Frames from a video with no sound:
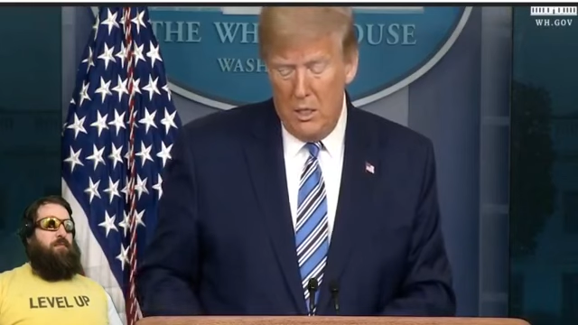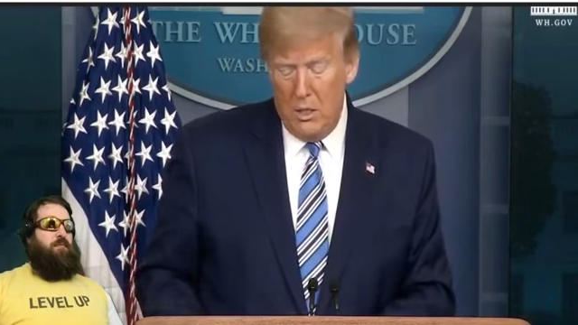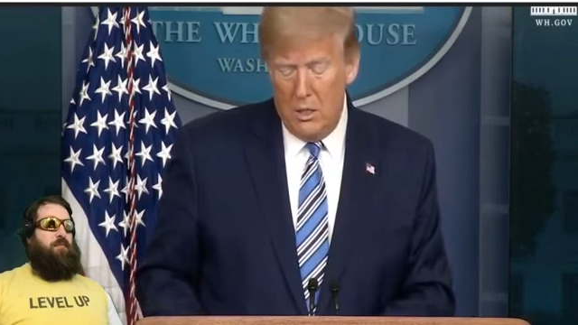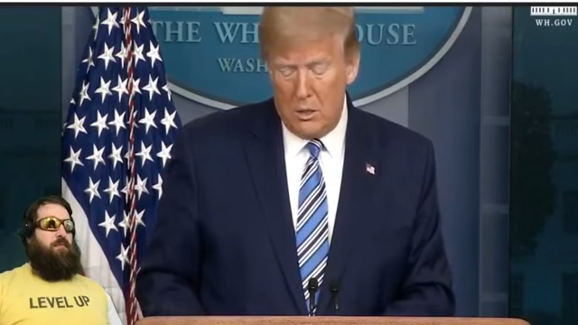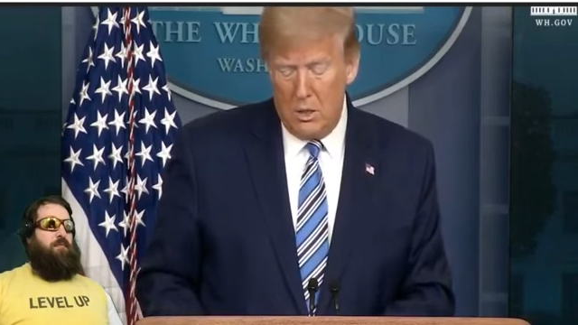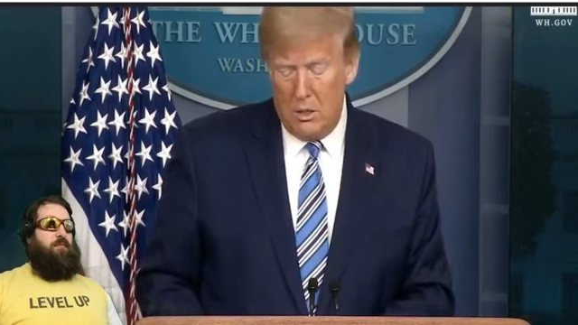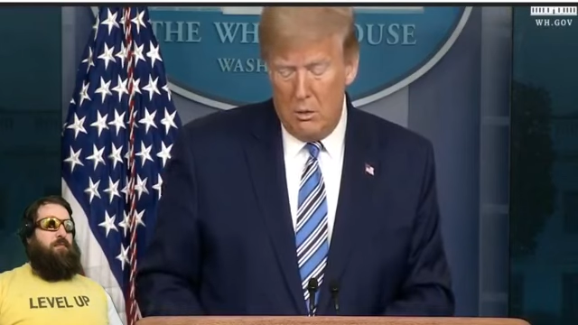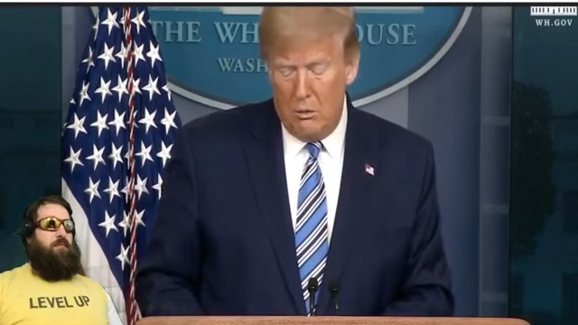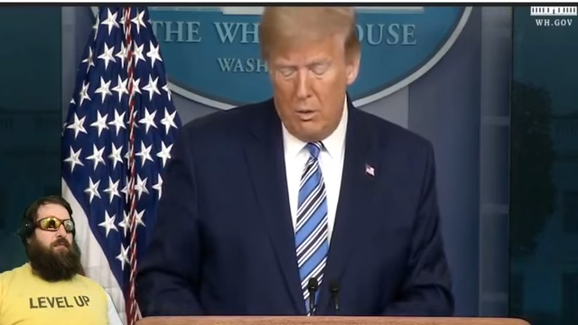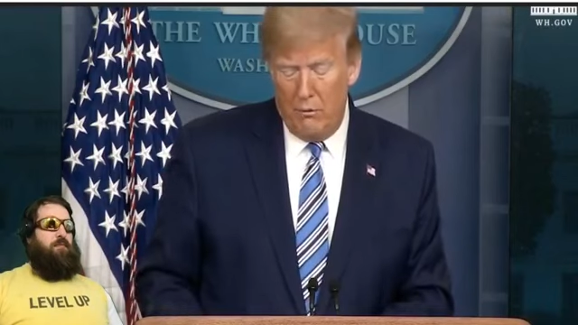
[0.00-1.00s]
Speaker 1: So
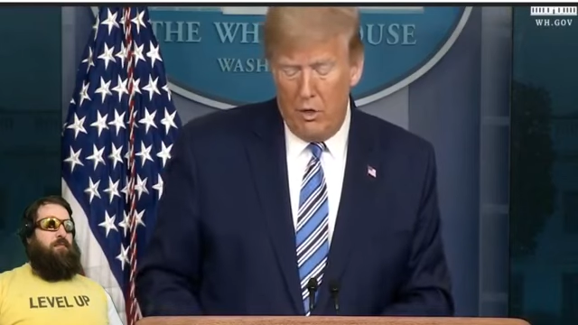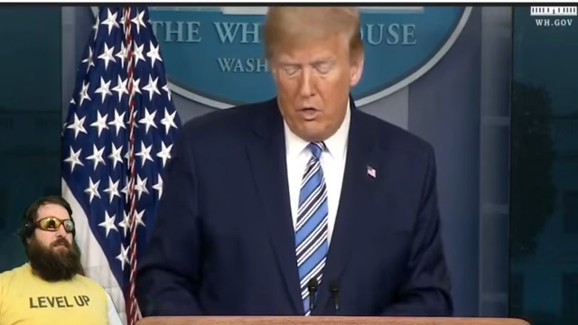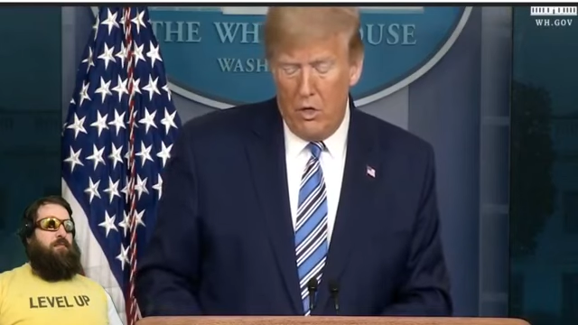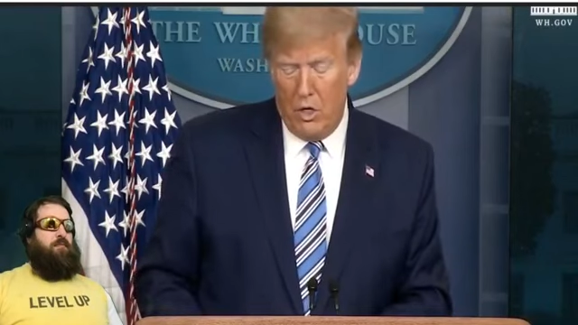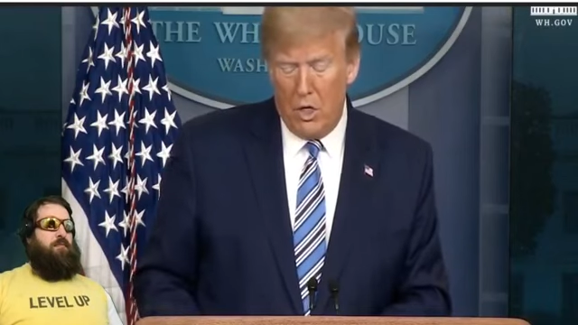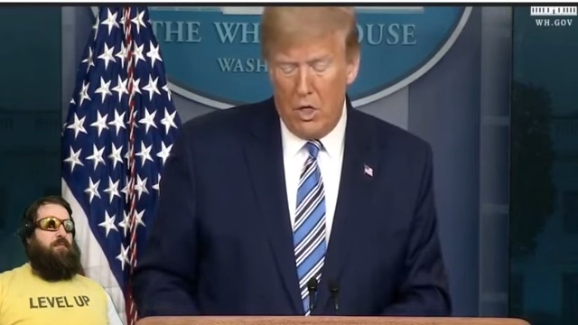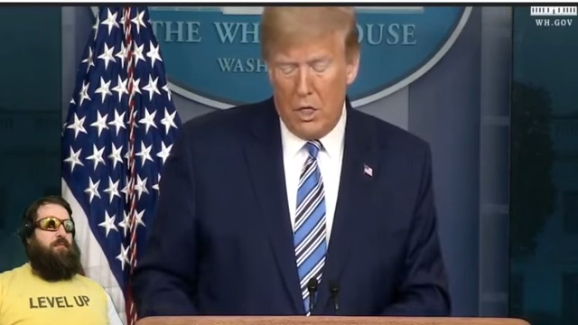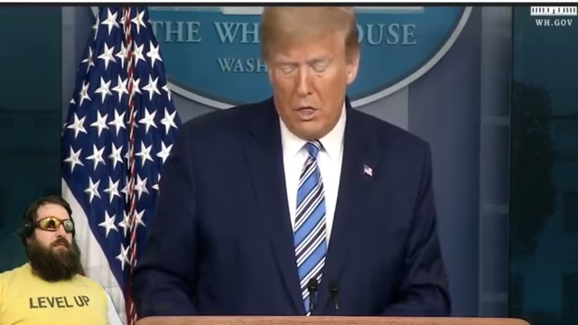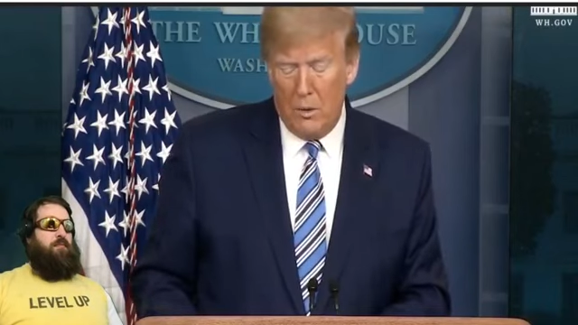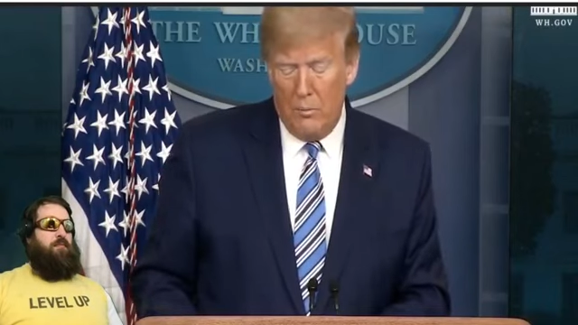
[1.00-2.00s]
we've learned
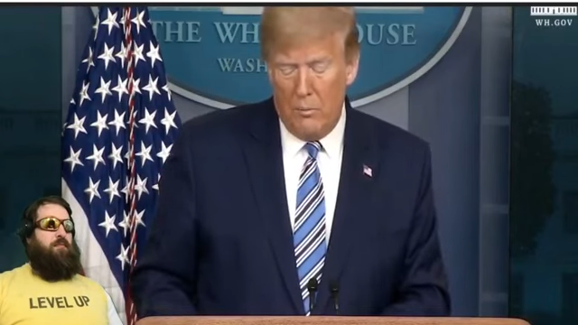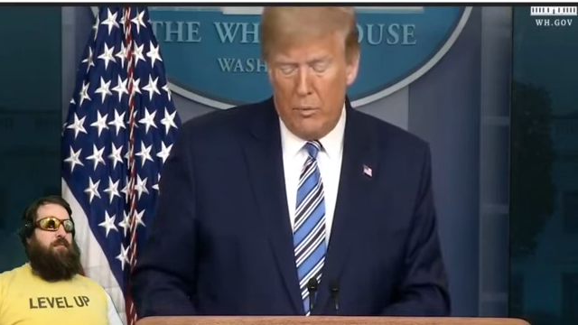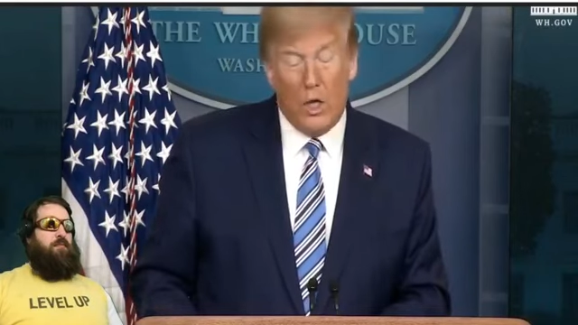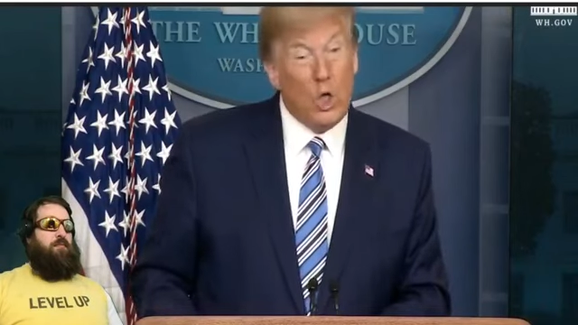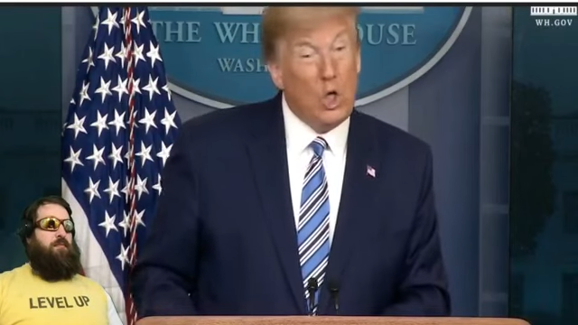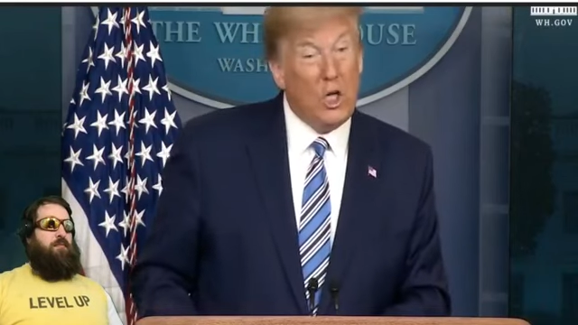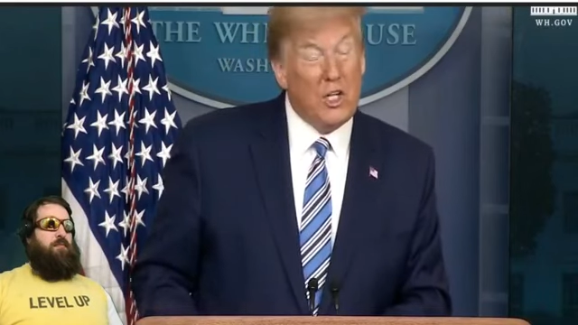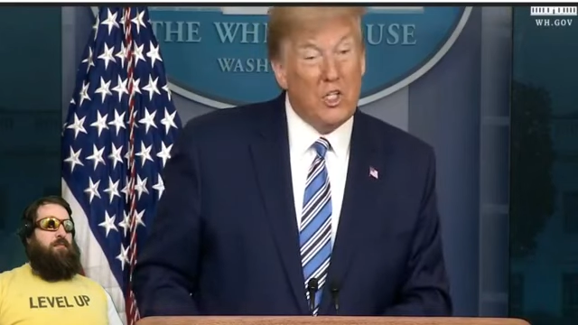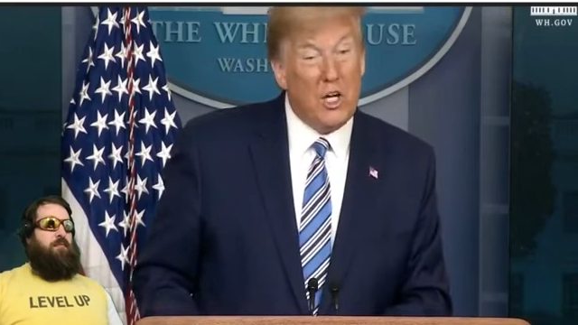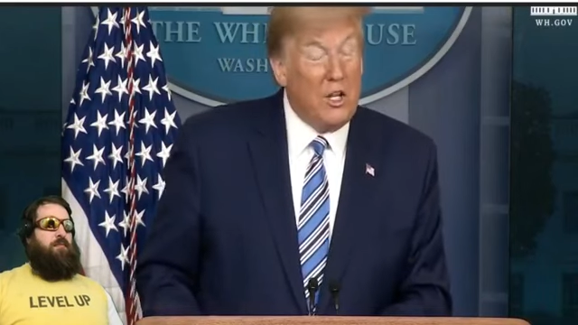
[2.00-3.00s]
uh, a good
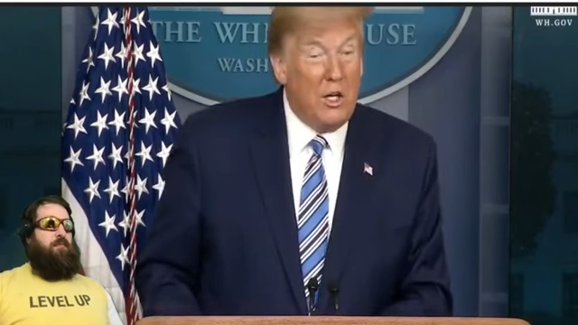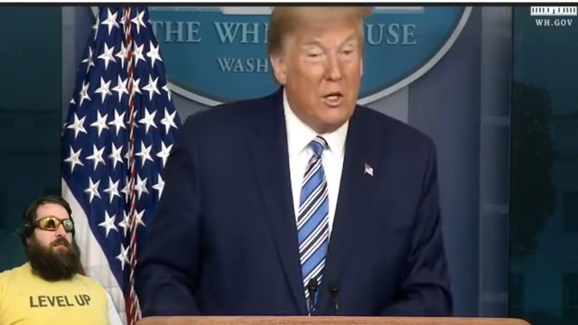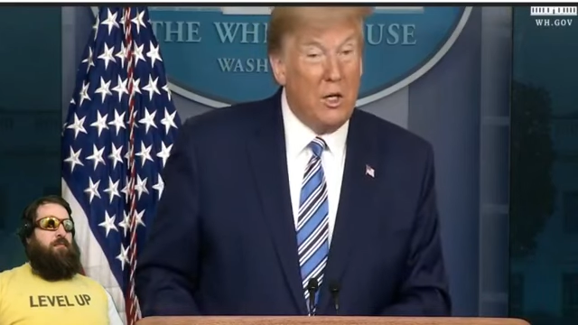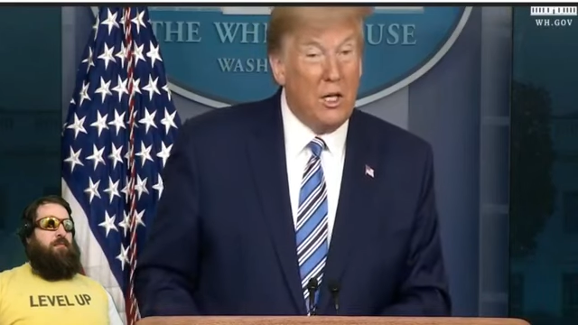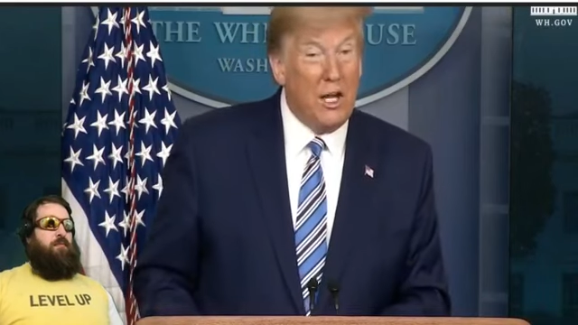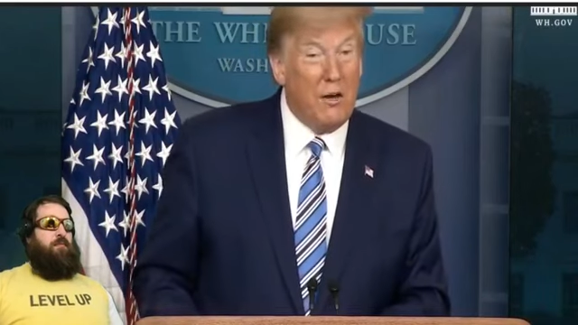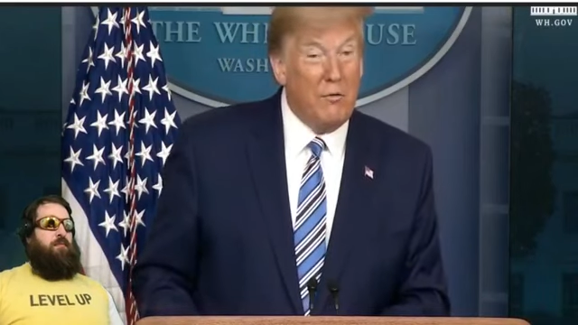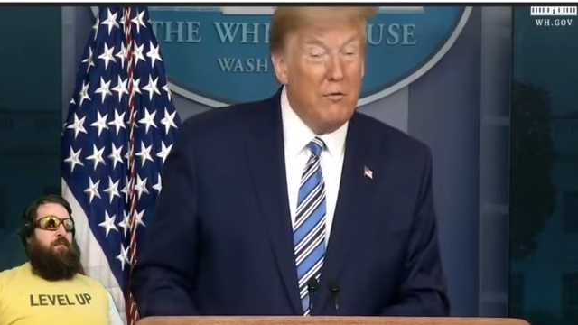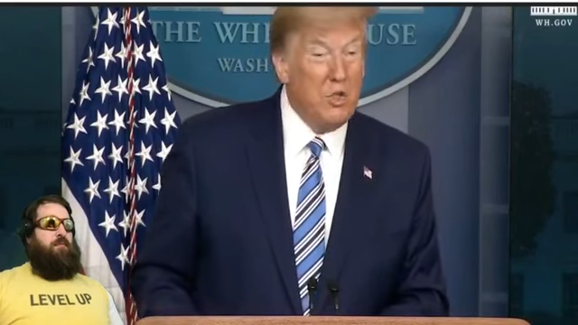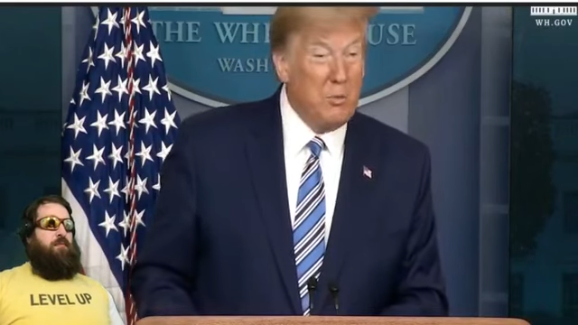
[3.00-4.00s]
lesson. I think a lot of
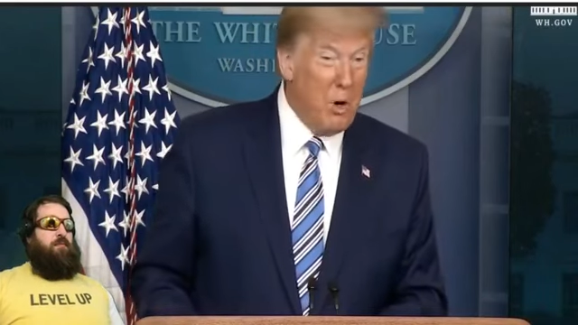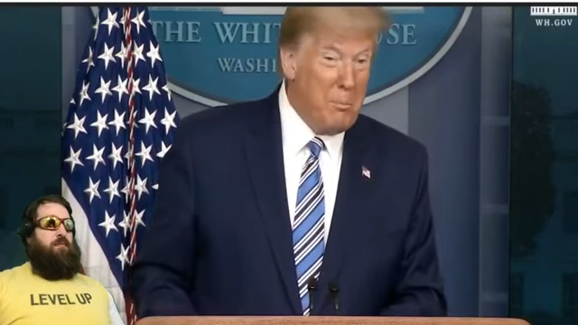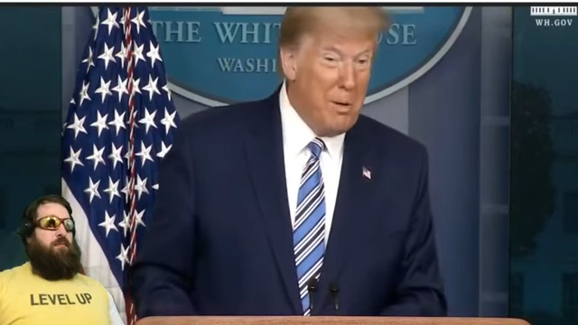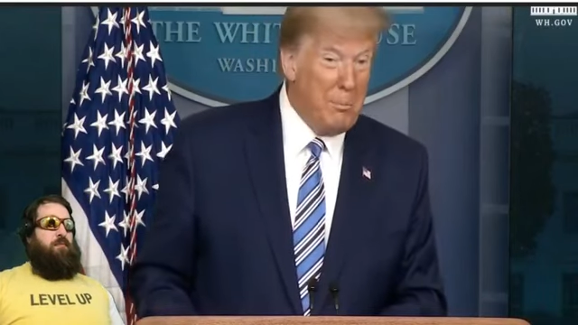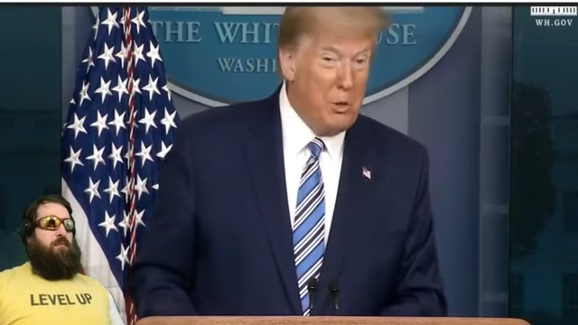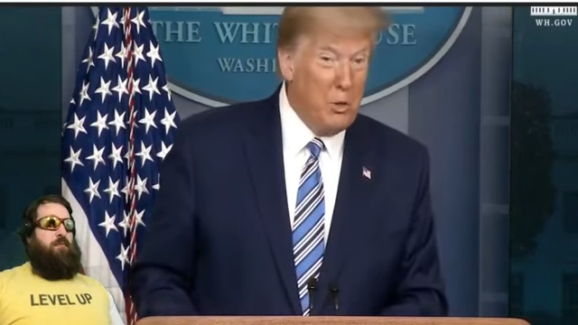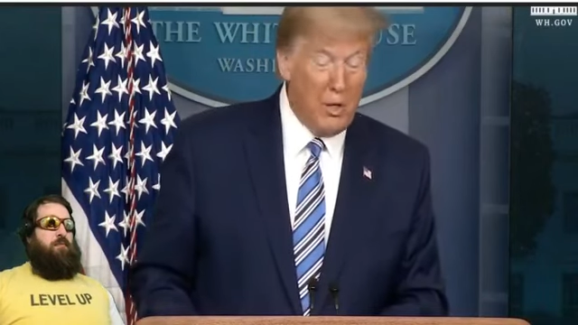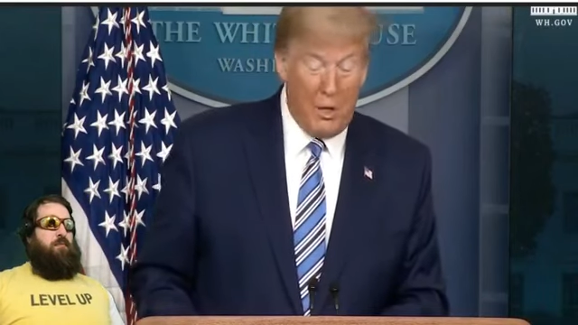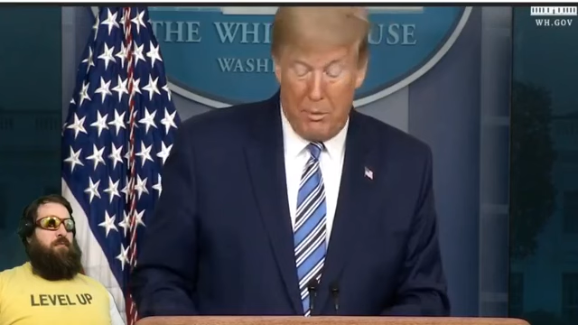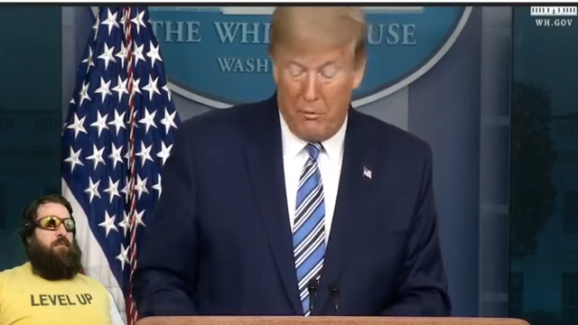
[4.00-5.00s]
smart people knew
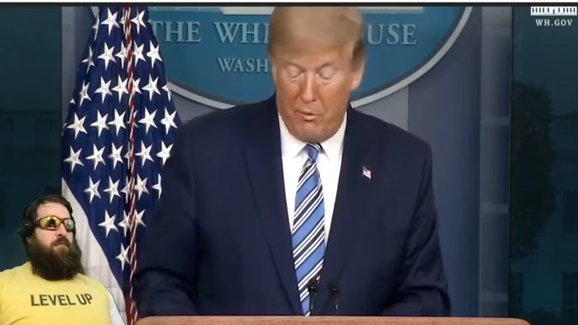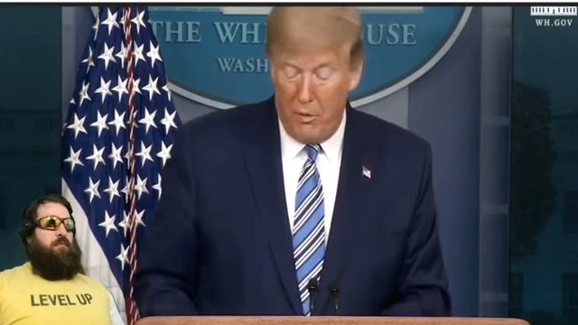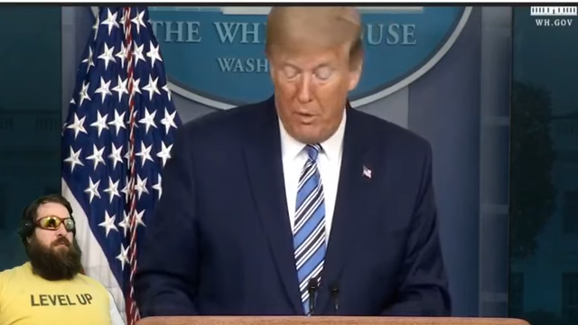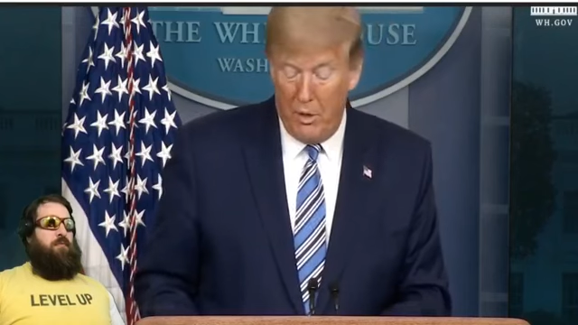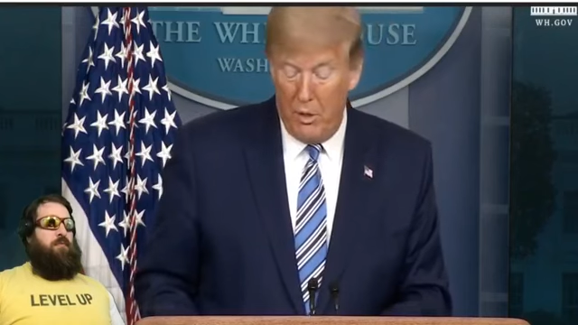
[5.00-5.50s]
that before.